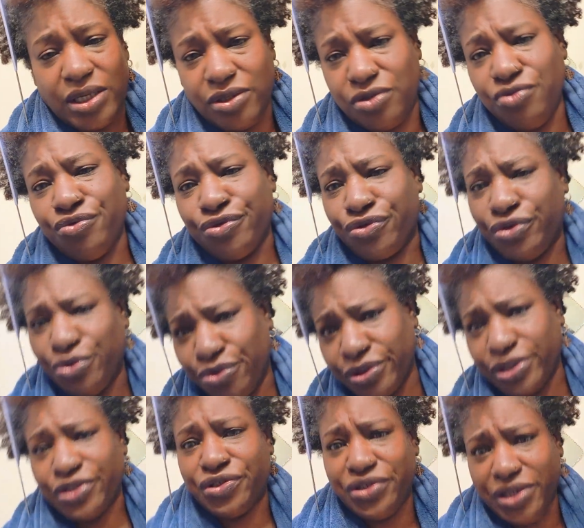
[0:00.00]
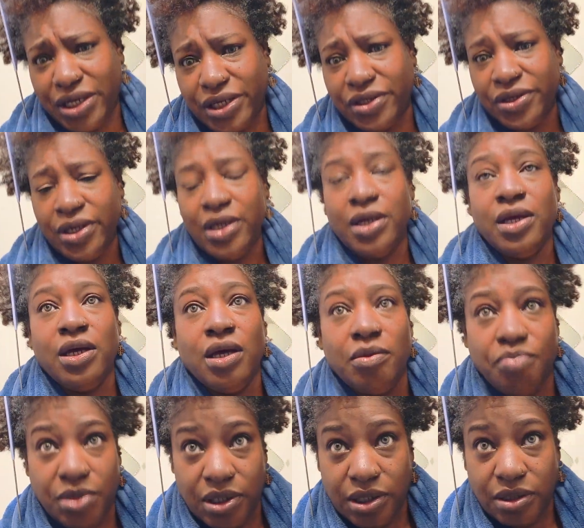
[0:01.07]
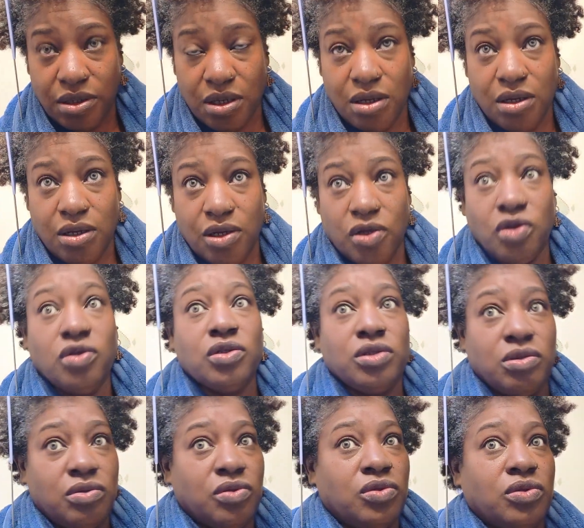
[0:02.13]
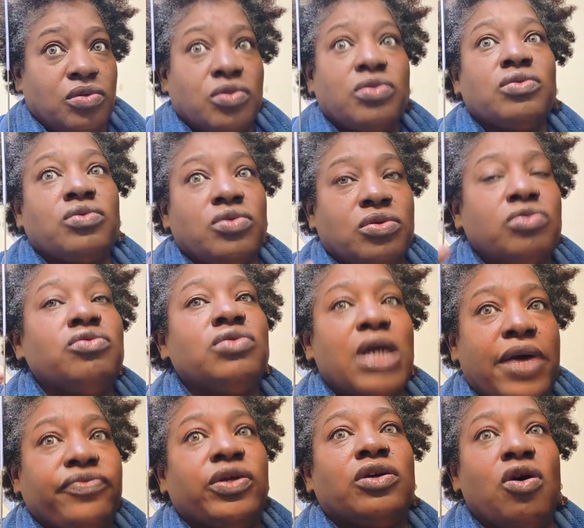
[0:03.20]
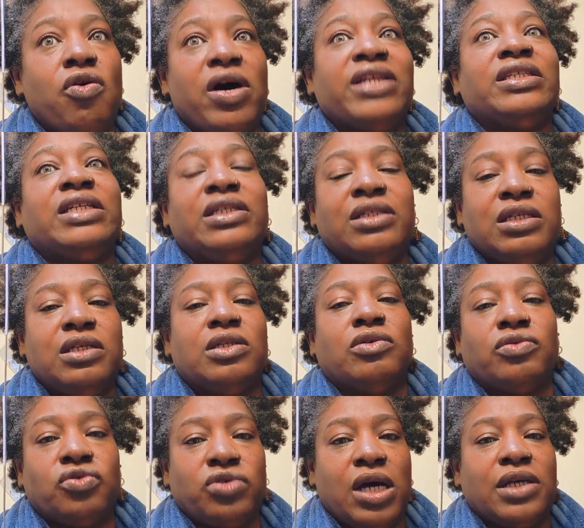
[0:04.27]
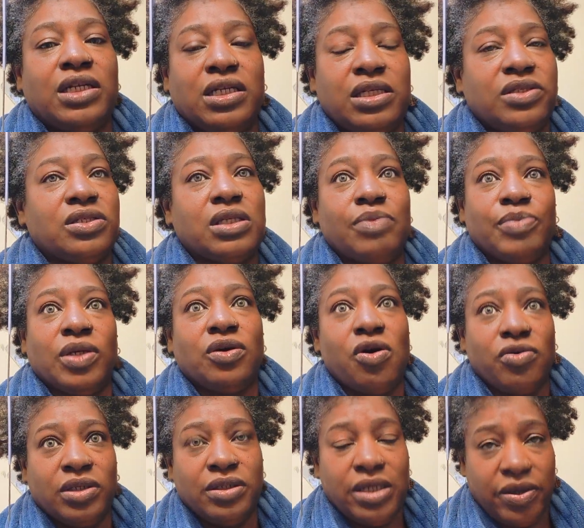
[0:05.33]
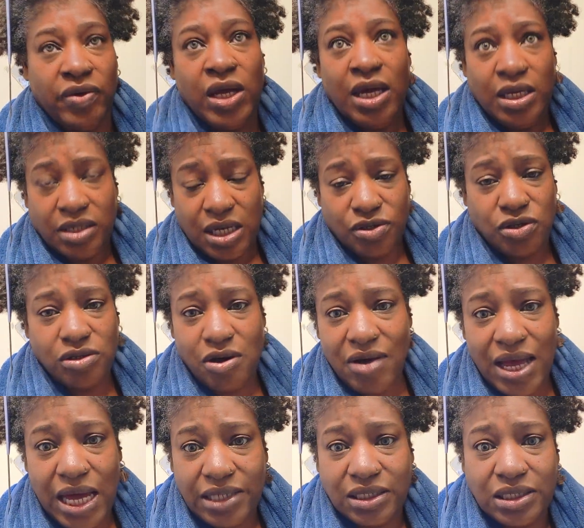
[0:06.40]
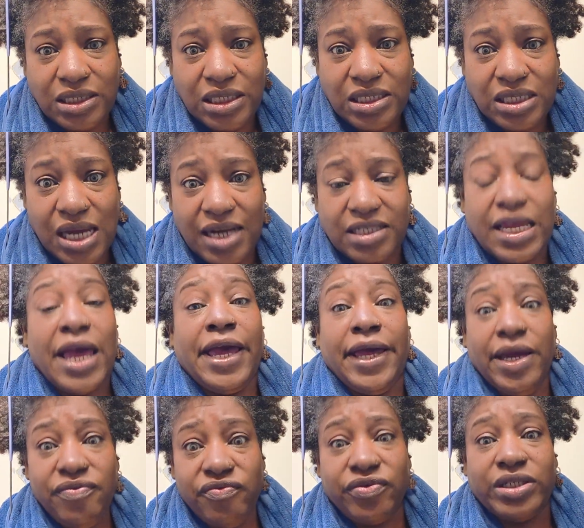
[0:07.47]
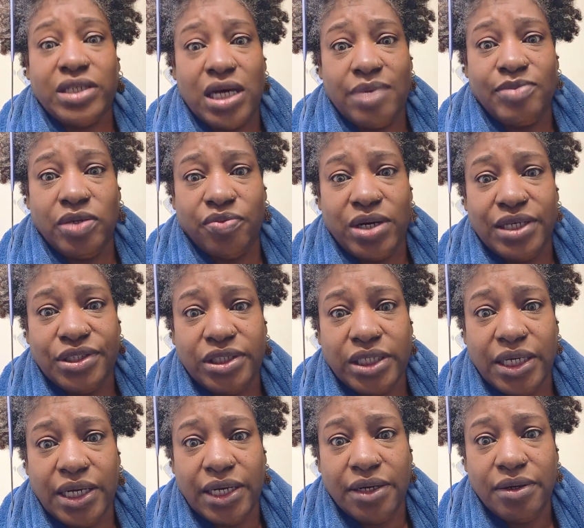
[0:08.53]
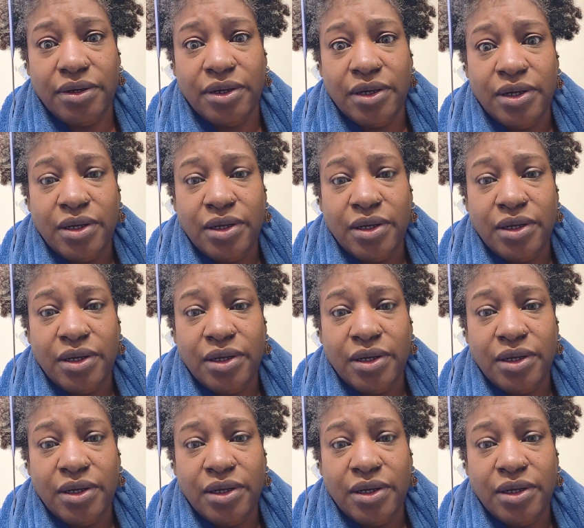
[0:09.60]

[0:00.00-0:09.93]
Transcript: think you was doing the shit. But you got to go under, try to get something to go underneath. Now, you don't have to detox every time you wash your hair.